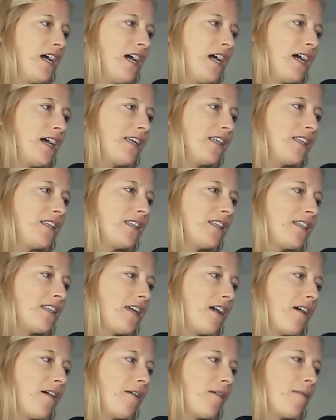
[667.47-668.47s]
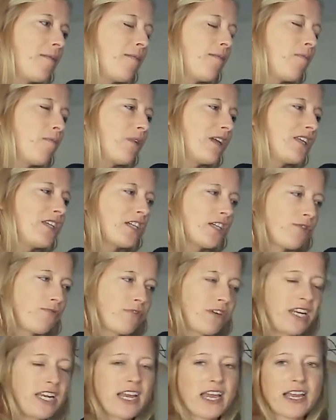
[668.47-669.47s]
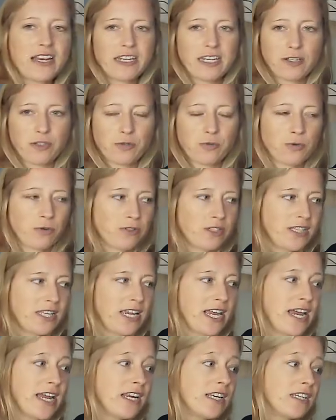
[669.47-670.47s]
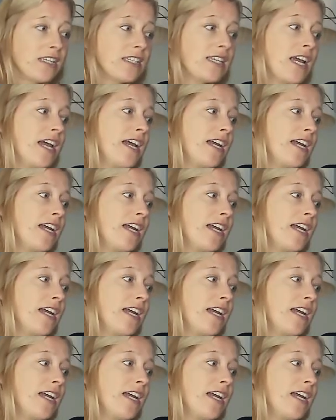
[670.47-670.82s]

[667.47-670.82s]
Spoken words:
And we're just really heading towards the end.